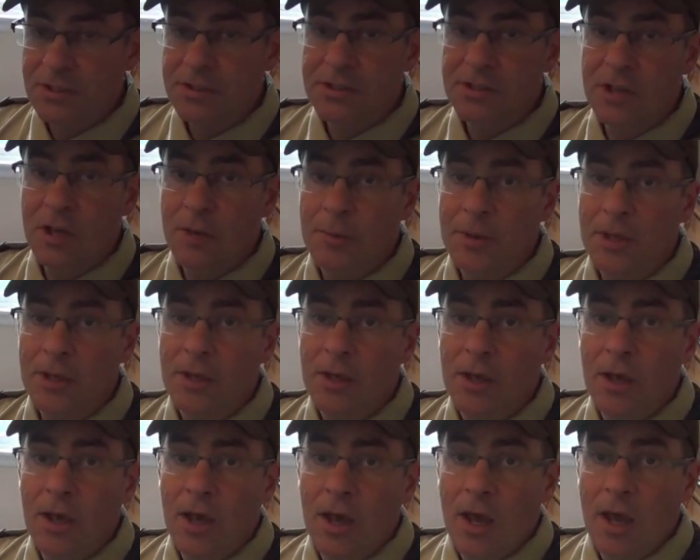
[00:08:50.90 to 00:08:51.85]
to Summit,
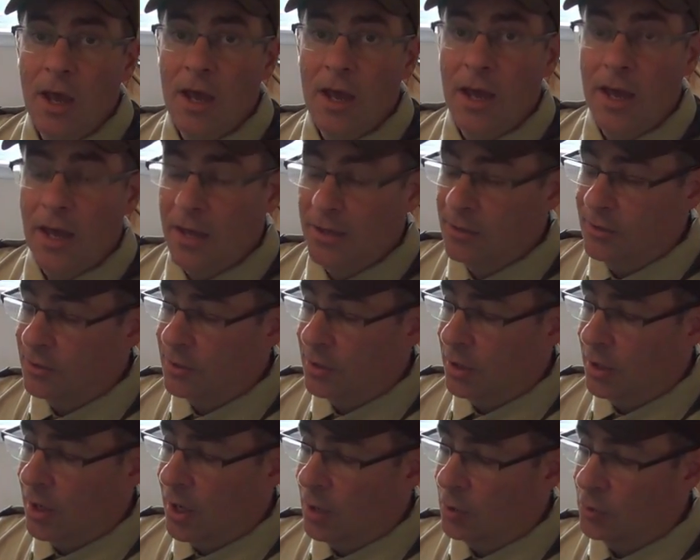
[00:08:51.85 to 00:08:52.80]
and
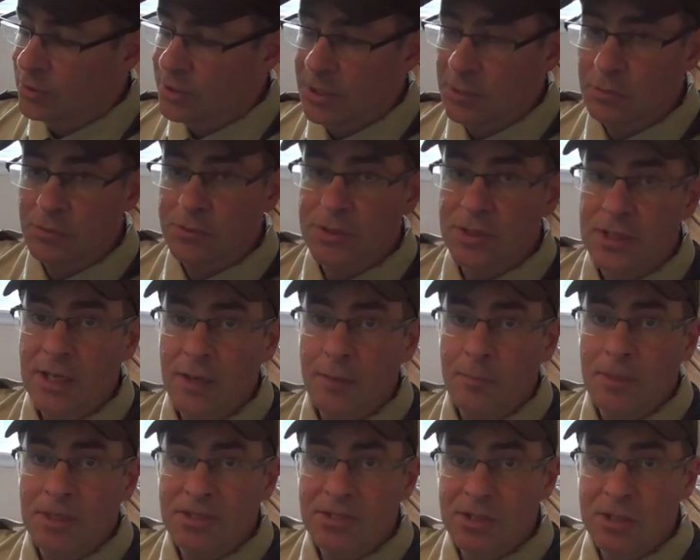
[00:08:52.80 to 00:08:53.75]
I was able to
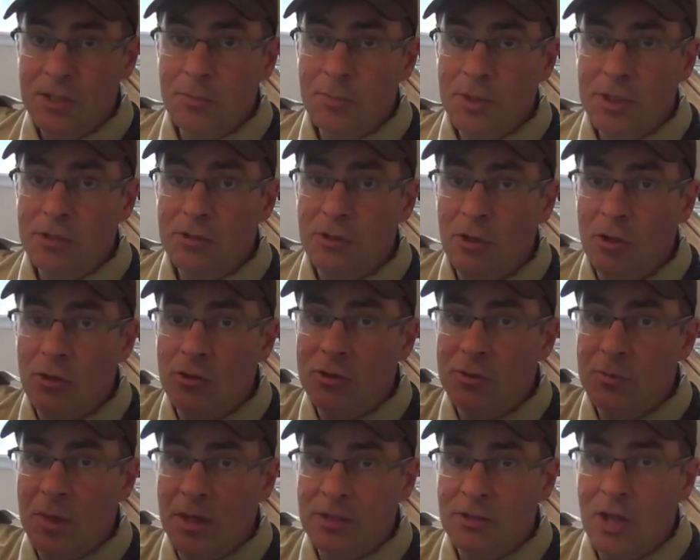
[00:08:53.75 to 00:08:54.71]
get my sleeping
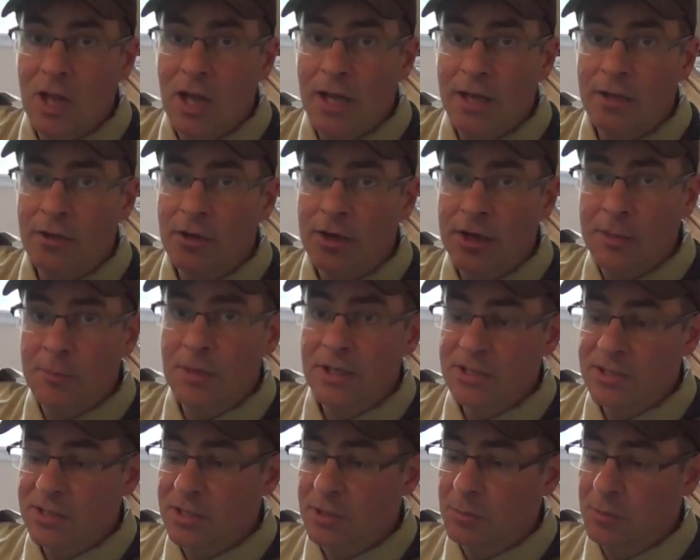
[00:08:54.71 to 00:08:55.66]
clothes, my liner, and my
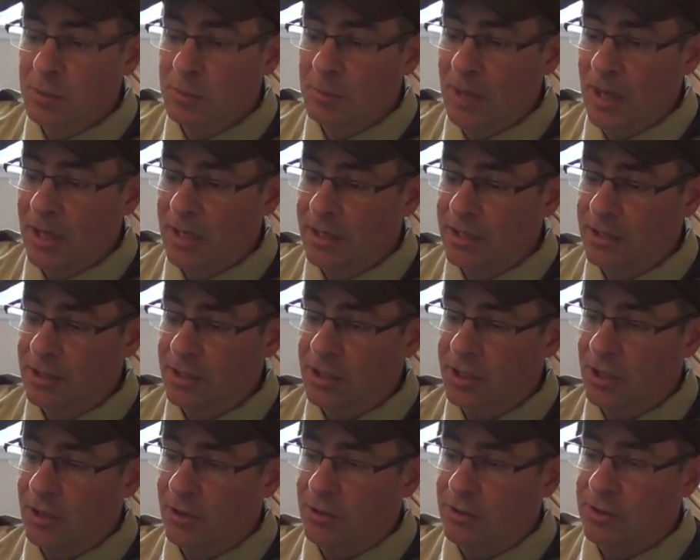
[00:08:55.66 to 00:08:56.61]
sleeping bag in
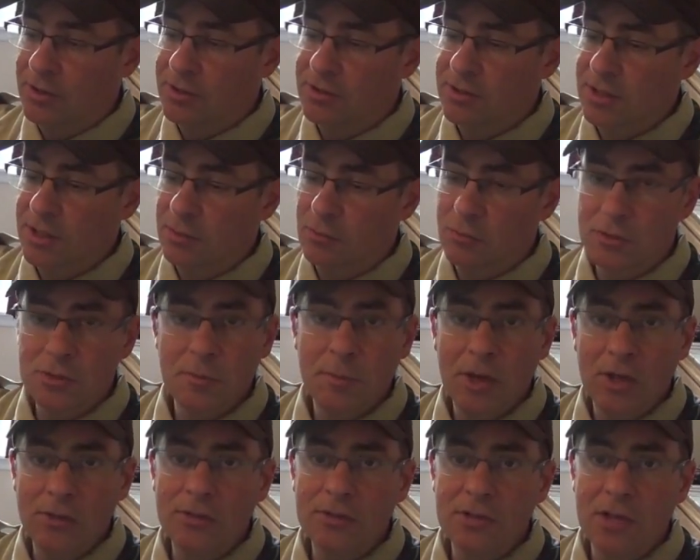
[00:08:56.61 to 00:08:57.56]
here, and this thing was
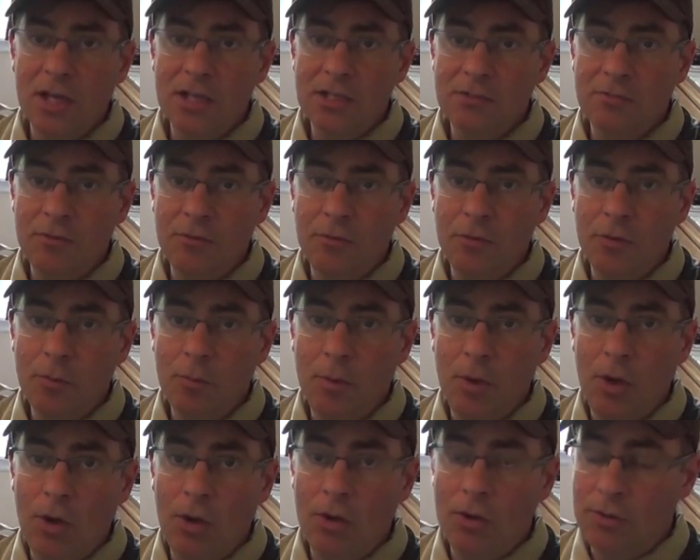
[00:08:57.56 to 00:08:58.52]
about the size of a
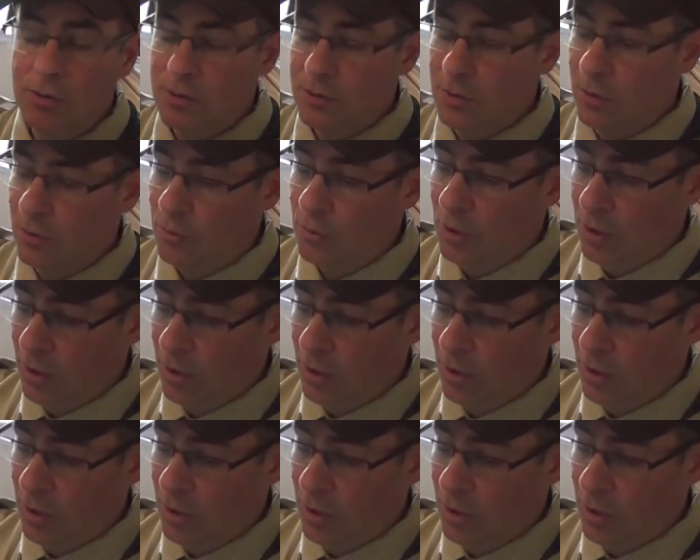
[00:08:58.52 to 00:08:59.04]
football, so